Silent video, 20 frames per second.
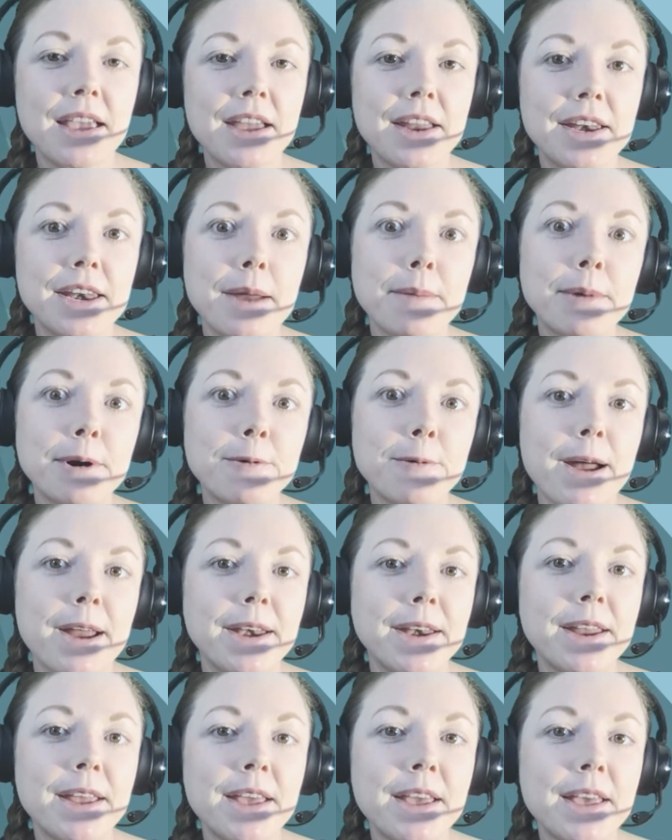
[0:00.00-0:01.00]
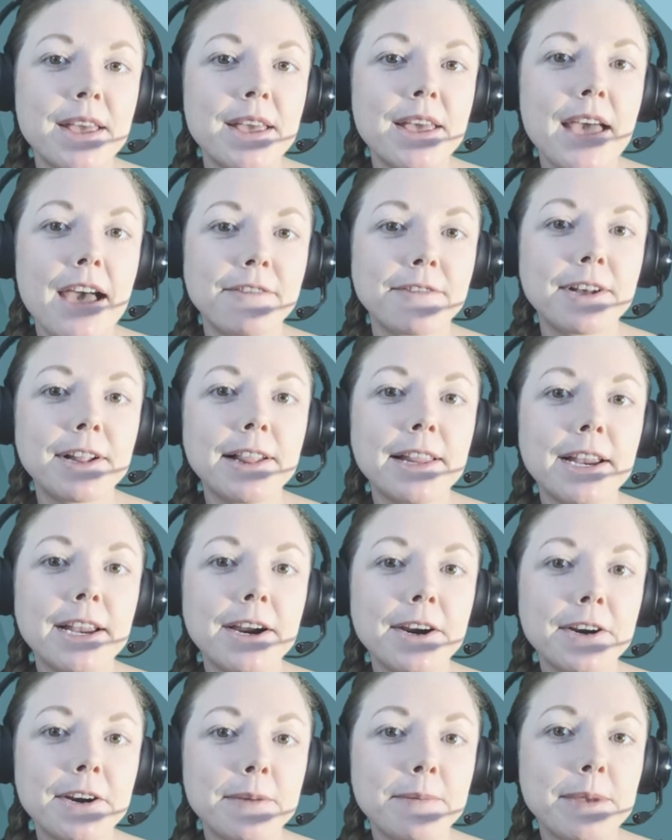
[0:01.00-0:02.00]
Number 1, have
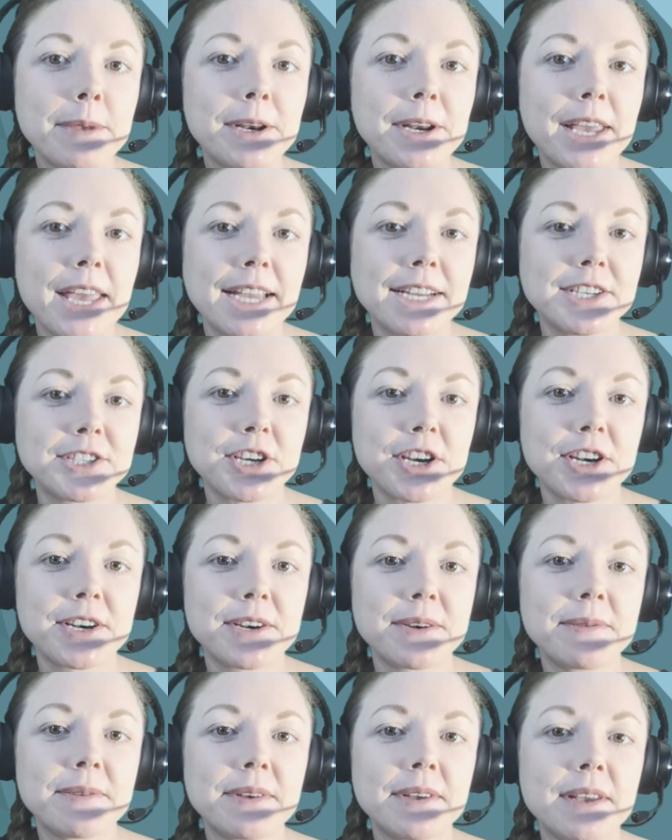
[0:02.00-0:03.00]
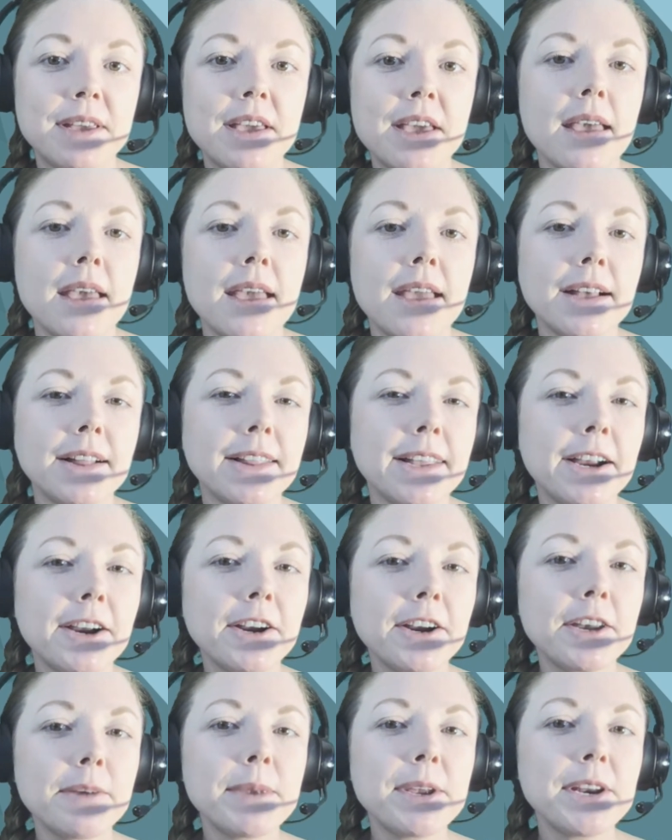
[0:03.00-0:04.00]
clear communication. Clear
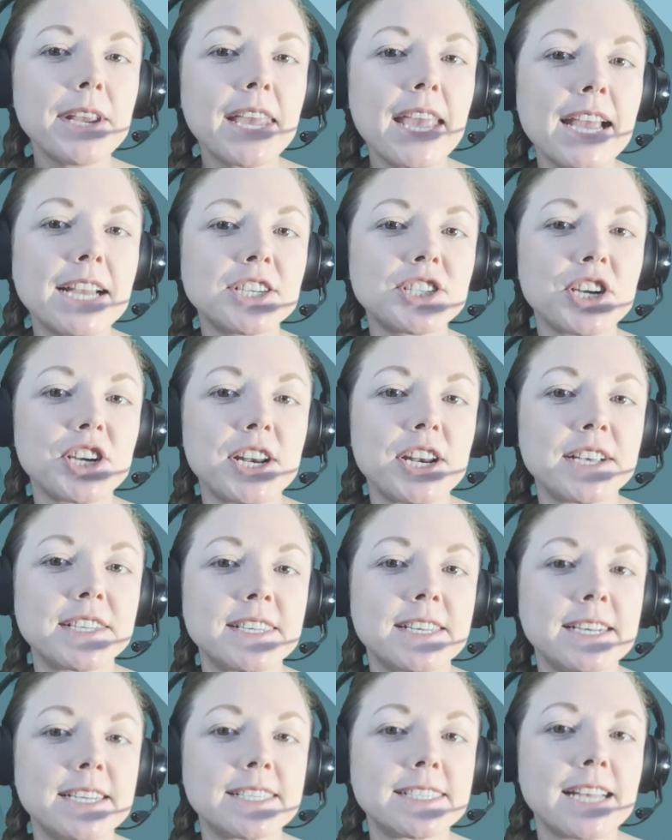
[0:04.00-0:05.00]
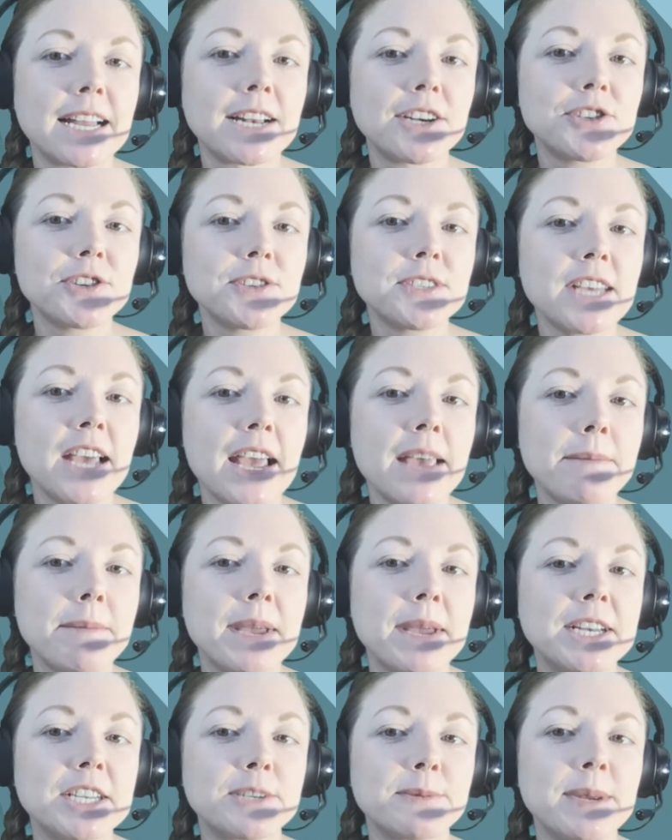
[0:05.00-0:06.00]
communication is an essential time
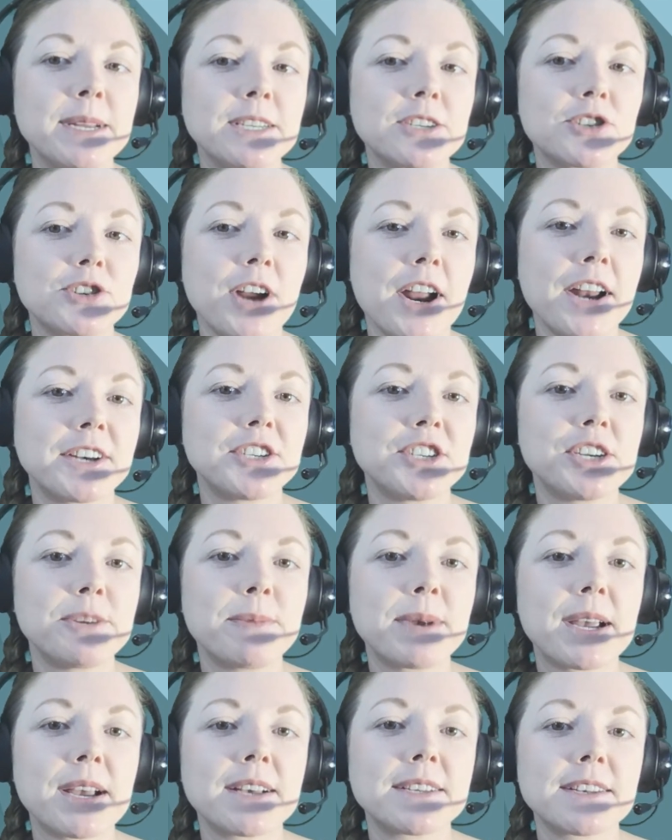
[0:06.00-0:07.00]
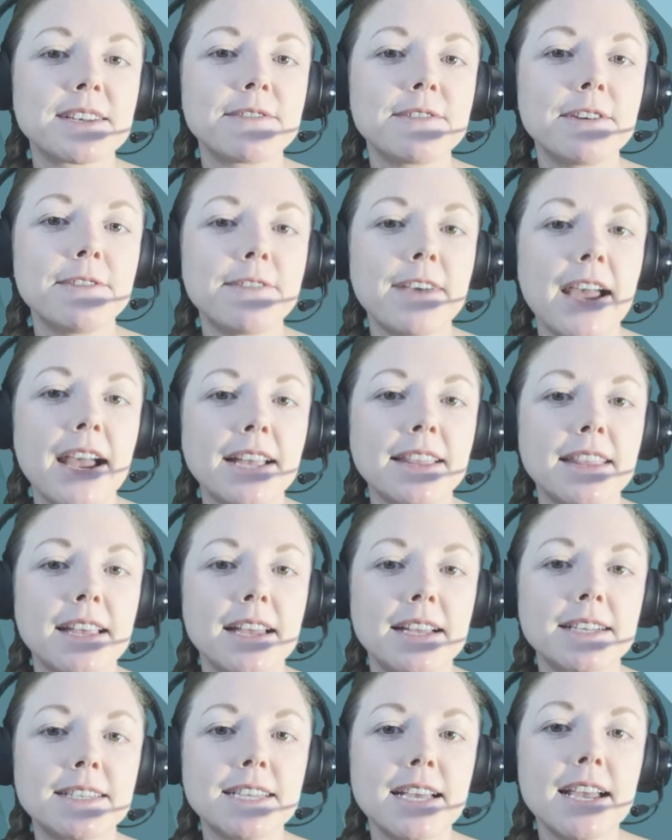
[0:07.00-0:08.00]
management strategy because of the fact
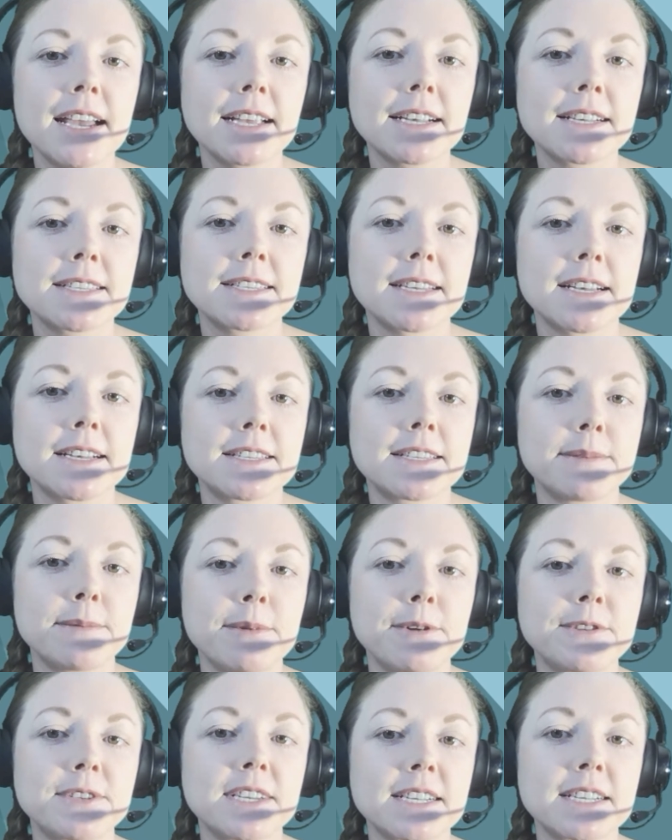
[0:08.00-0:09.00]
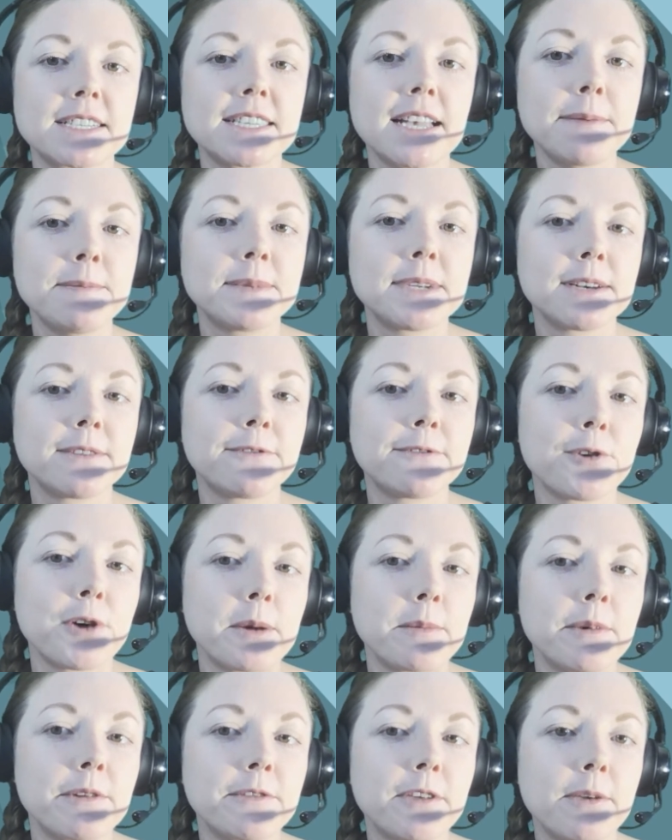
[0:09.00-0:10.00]
that text is the most accepted
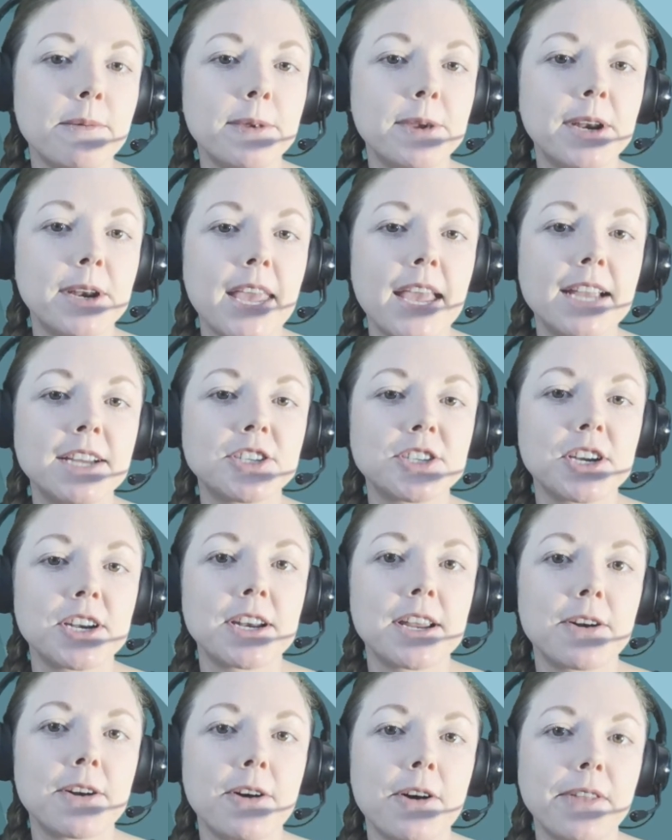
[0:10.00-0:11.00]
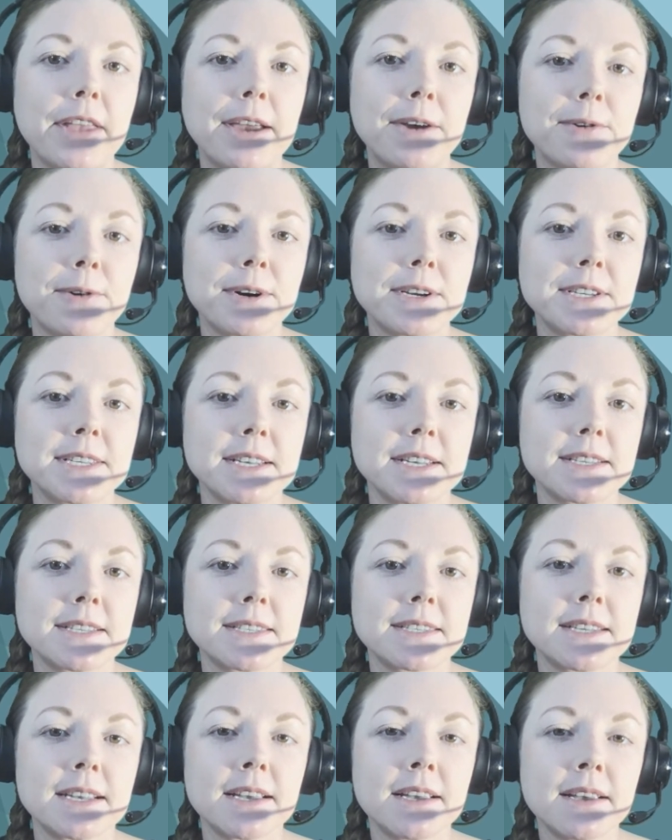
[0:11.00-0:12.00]
form of communication in online courses.